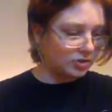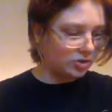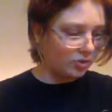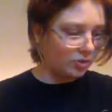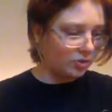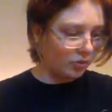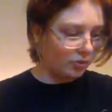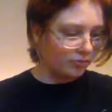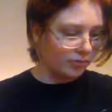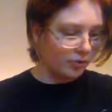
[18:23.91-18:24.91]
sew a new
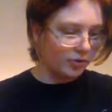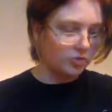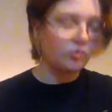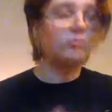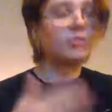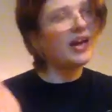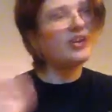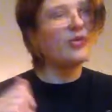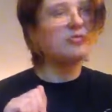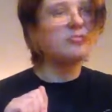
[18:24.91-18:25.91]
robe for her, so I
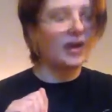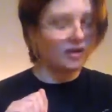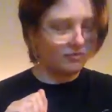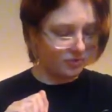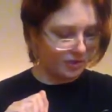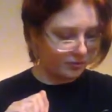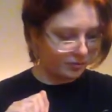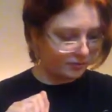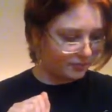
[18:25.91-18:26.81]
knew I was back in favor.